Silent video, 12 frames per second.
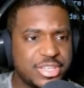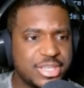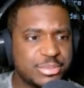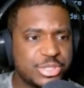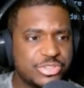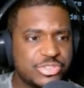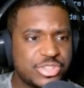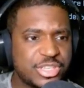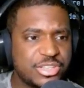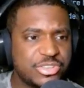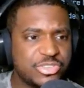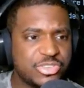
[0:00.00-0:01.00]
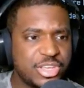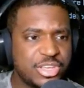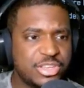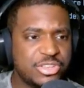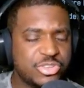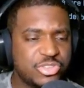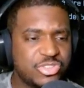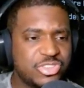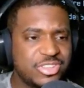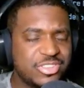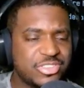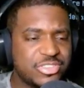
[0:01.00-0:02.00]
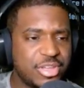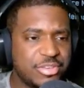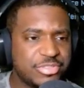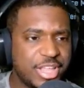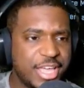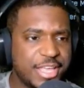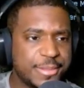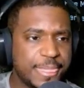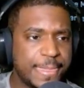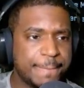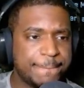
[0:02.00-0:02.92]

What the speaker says: image is you can see the Southland